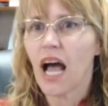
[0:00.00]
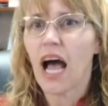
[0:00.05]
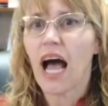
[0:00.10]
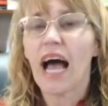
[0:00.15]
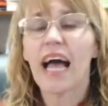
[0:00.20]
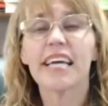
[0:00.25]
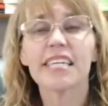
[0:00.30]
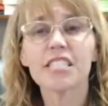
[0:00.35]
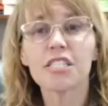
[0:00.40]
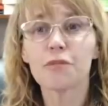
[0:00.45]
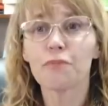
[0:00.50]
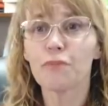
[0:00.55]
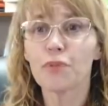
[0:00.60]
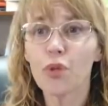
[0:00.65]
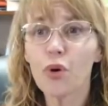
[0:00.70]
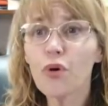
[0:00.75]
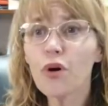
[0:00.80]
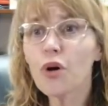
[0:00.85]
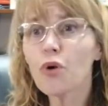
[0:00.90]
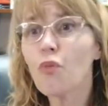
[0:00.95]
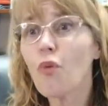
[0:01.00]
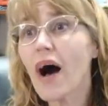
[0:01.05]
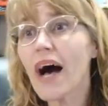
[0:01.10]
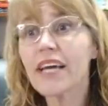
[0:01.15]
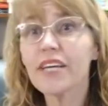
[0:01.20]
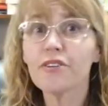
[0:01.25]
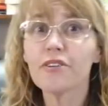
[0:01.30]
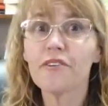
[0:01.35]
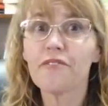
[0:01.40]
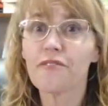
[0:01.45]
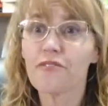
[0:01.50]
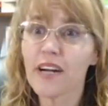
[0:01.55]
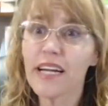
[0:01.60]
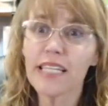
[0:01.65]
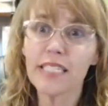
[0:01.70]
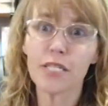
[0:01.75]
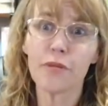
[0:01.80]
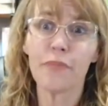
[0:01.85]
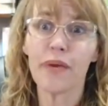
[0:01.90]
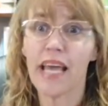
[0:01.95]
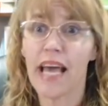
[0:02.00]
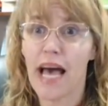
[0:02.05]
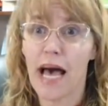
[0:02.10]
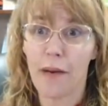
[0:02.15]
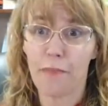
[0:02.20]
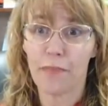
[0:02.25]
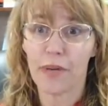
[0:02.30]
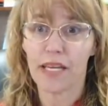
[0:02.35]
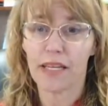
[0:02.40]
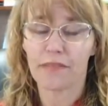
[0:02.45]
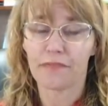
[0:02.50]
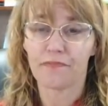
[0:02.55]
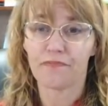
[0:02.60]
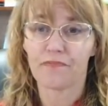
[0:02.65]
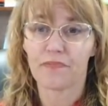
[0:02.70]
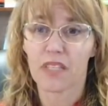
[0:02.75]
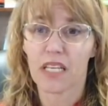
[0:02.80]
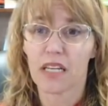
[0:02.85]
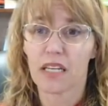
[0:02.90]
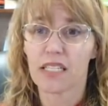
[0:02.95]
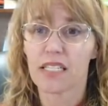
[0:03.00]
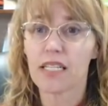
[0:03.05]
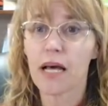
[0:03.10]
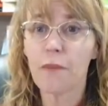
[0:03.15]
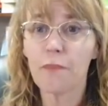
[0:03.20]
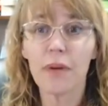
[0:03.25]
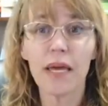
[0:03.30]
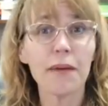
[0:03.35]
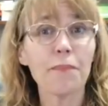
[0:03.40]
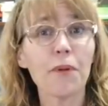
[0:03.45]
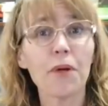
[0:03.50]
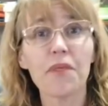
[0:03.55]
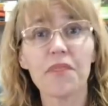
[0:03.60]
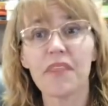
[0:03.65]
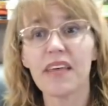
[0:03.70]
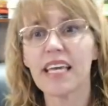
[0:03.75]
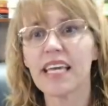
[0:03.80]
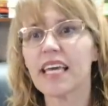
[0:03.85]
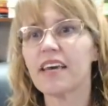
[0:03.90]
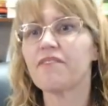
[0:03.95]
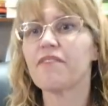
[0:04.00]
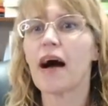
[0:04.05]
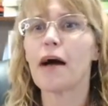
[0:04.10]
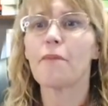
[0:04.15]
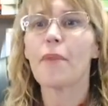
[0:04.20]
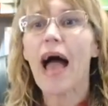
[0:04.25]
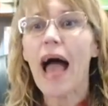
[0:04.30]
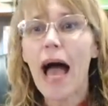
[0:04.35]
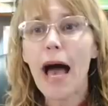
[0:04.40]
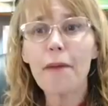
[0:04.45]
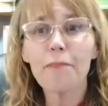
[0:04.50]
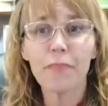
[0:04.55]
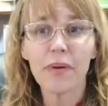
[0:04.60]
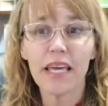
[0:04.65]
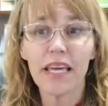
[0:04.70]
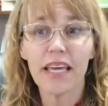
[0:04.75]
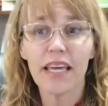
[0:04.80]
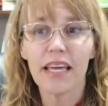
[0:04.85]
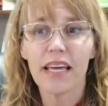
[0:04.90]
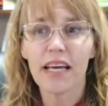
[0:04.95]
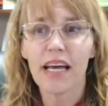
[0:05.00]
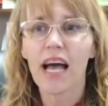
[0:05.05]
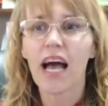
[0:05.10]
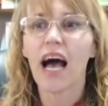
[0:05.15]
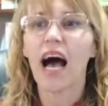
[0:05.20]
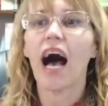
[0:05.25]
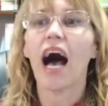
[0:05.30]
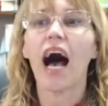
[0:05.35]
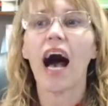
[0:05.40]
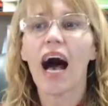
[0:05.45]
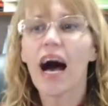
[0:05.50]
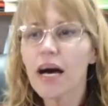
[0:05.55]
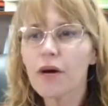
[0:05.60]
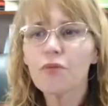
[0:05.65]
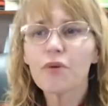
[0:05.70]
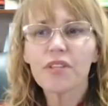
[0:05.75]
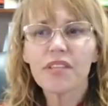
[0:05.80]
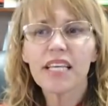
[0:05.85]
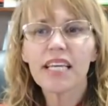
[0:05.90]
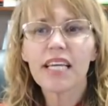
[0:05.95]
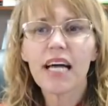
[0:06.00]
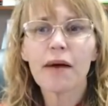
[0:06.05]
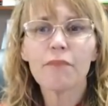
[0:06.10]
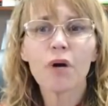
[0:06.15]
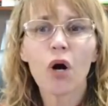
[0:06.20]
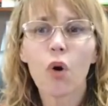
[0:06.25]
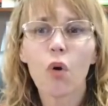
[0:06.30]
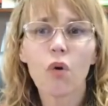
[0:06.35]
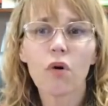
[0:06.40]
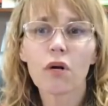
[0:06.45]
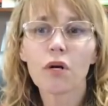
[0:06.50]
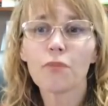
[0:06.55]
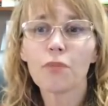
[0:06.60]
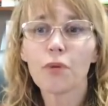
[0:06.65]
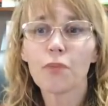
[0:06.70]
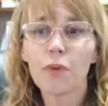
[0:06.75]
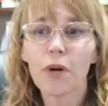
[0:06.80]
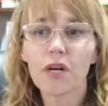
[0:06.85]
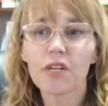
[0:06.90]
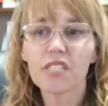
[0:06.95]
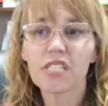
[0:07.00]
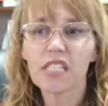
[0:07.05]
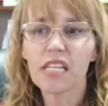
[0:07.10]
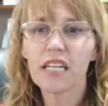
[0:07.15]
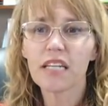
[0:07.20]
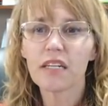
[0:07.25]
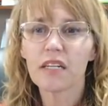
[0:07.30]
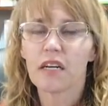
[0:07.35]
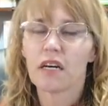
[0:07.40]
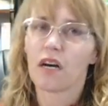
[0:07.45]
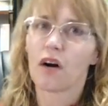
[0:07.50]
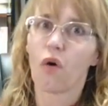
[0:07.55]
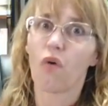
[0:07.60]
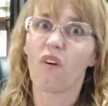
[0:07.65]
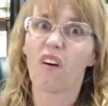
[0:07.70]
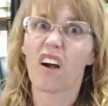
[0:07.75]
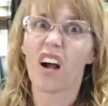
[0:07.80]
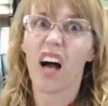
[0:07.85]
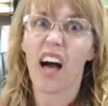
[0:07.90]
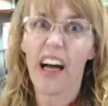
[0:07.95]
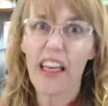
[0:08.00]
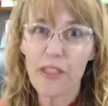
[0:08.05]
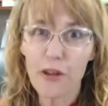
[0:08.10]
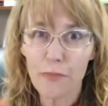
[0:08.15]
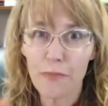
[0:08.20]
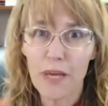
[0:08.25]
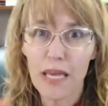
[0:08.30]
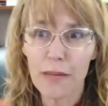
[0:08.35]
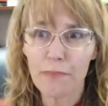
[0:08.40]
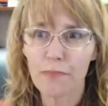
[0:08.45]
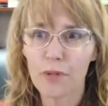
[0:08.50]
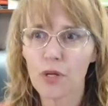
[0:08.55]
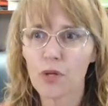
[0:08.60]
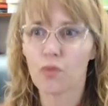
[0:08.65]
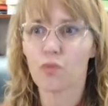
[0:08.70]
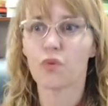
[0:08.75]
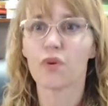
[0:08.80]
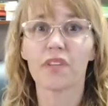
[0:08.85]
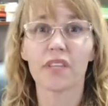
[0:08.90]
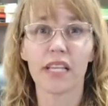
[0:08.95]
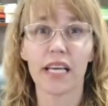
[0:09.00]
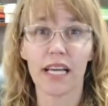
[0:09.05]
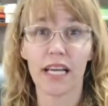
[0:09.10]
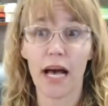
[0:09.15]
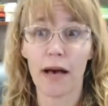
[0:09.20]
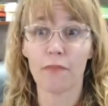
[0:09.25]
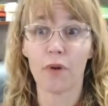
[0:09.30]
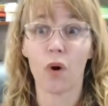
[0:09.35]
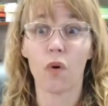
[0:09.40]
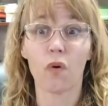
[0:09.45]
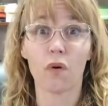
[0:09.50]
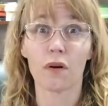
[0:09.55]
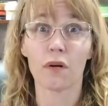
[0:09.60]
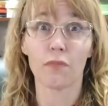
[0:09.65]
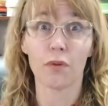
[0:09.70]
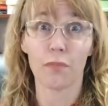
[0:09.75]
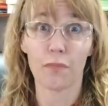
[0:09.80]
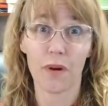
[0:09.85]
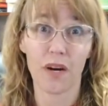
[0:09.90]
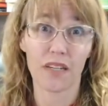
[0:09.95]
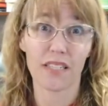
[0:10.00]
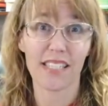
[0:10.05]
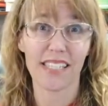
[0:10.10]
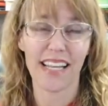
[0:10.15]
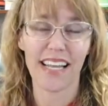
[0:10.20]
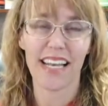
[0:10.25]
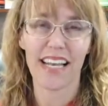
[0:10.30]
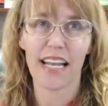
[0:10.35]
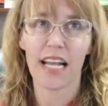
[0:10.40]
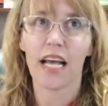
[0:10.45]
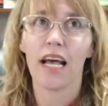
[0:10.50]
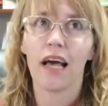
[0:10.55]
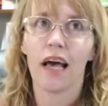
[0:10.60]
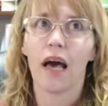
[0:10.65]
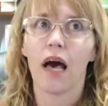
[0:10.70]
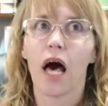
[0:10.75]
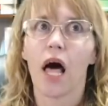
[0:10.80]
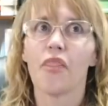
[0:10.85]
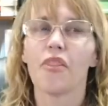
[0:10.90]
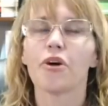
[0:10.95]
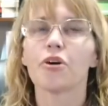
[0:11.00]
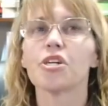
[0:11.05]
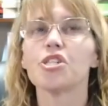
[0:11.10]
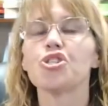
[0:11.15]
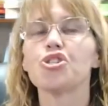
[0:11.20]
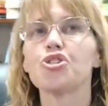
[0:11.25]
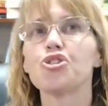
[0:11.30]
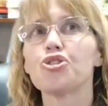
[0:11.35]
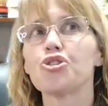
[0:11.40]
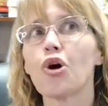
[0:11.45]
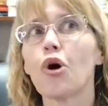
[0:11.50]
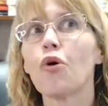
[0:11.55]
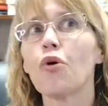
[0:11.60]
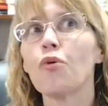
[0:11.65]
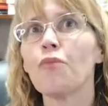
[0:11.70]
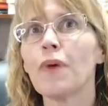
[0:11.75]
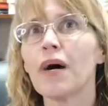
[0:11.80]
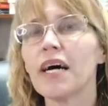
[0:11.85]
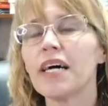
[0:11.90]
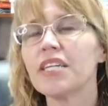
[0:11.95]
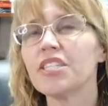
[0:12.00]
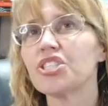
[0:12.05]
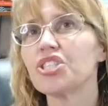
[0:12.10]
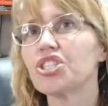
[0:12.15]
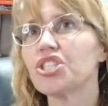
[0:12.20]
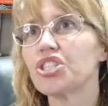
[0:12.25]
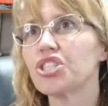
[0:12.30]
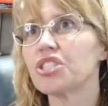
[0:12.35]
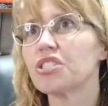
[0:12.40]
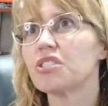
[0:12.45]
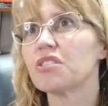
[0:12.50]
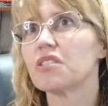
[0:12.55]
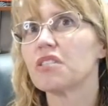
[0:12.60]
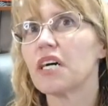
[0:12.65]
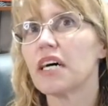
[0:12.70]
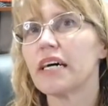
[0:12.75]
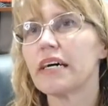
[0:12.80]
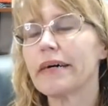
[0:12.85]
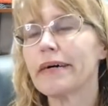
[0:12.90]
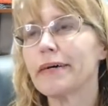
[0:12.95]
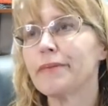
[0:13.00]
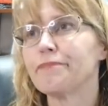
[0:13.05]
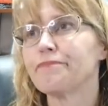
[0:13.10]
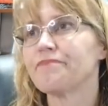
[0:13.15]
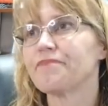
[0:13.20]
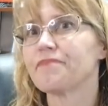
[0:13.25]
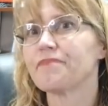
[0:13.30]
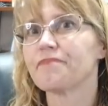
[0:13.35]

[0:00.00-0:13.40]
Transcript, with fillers: Explore why you're afraid to be happy. Some people think if I'm happy, I will think I'm a horrible person, or other people will think I'm a horrible person. There is so much um,